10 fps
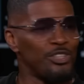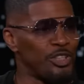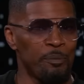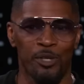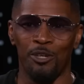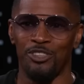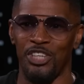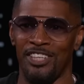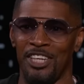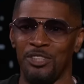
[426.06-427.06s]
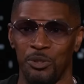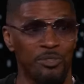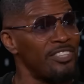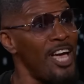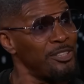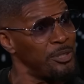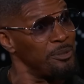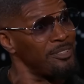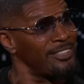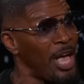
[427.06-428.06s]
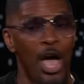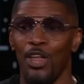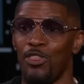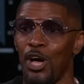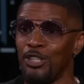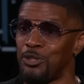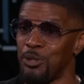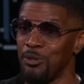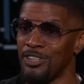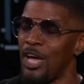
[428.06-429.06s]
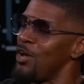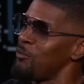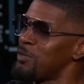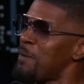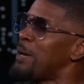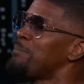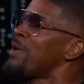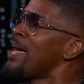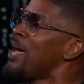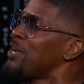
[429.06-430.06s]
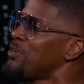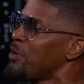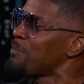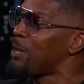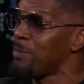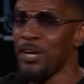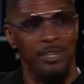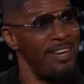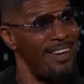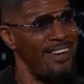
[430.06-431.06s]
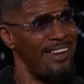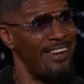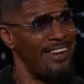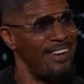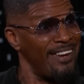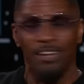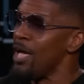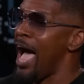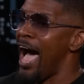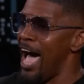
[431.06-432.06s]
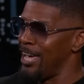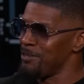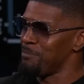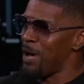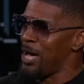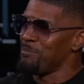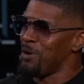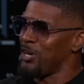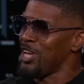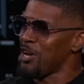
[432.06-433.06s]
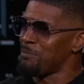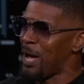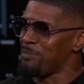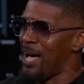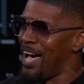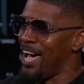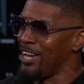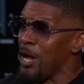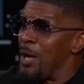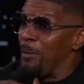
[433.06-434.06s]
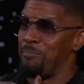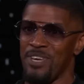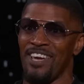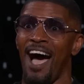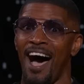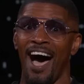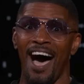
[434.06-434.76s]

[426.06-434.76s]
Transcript: Sipping on gin and juice. The juice, the juice, with my mind on oh, my money. And my money on oh, my mind. Beyond.